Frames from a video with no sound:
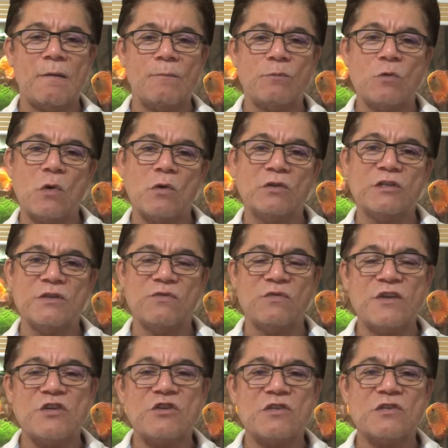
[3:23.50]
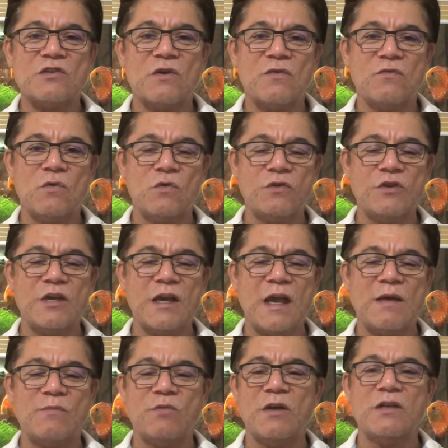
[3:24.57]
quality fish and so forth, you
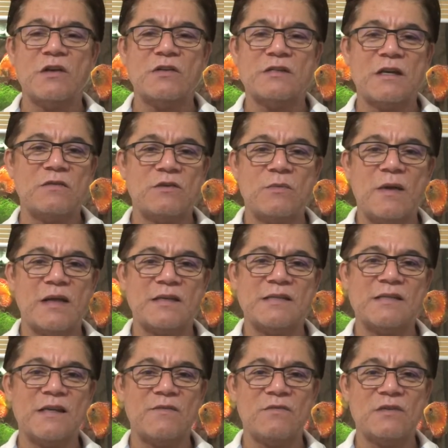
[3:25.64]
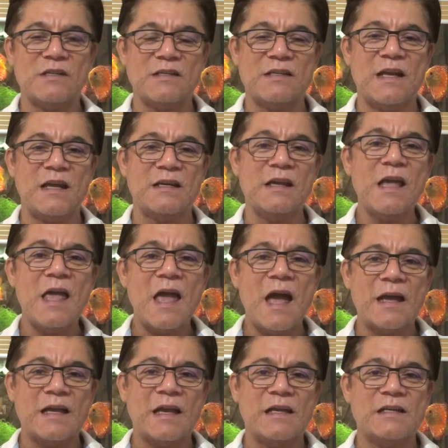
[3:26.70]
can bring those up to about 7 to 10,
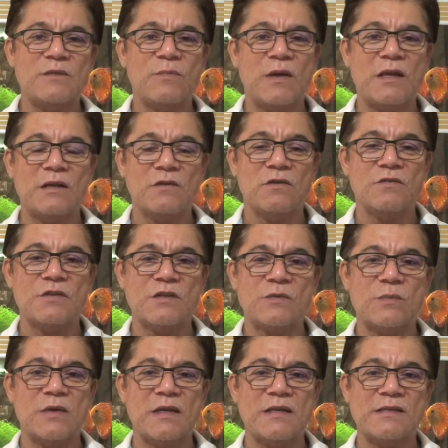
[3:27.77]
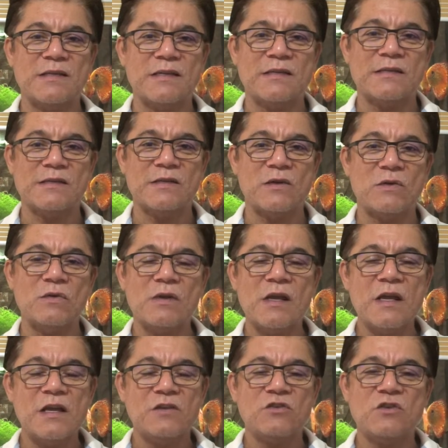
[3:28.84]
again, depending on the species. So
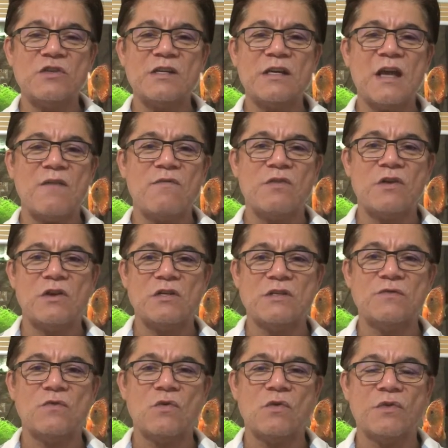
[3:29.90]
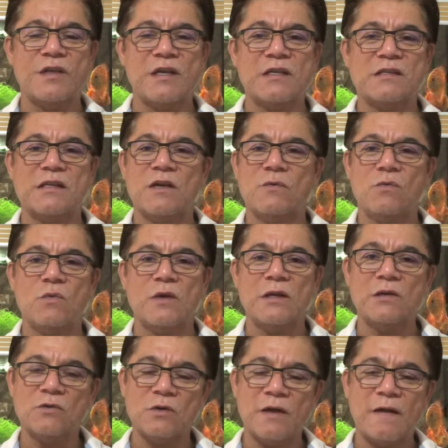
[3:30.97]
just to cover those 4 things that we
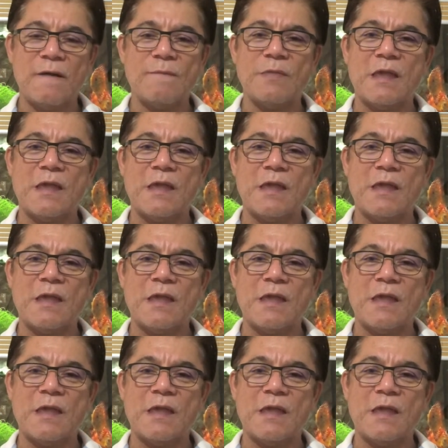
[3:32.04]
look at,